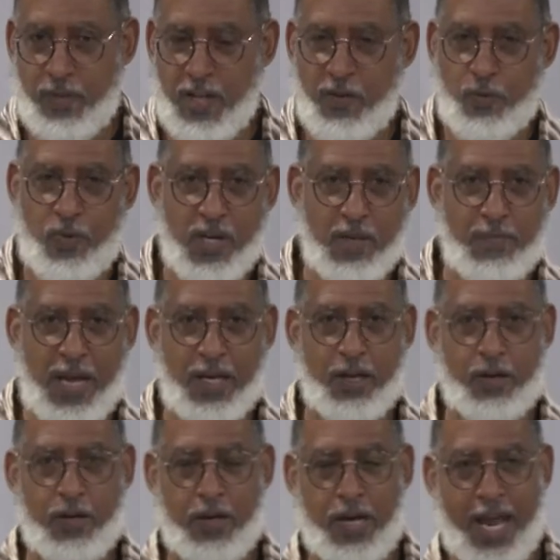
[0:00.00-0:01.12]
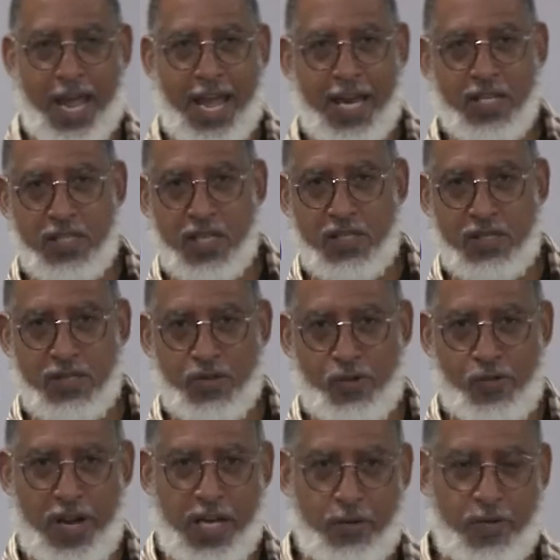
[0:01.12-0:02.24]
If one of my ancestors,
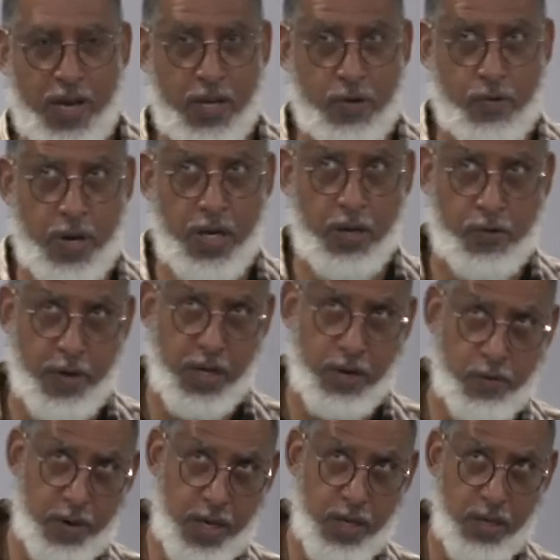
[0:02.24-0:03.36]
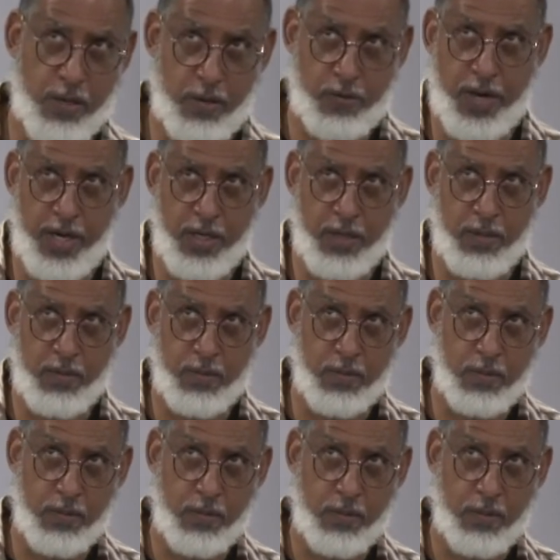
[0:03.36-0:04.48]
great, great, great, great, great, great,
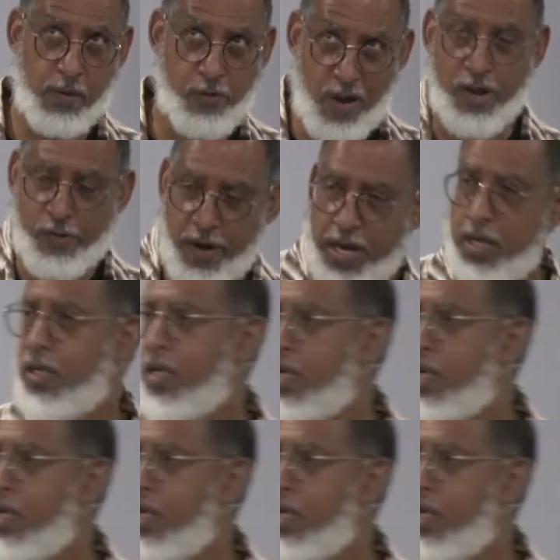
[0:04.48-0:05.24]
great, great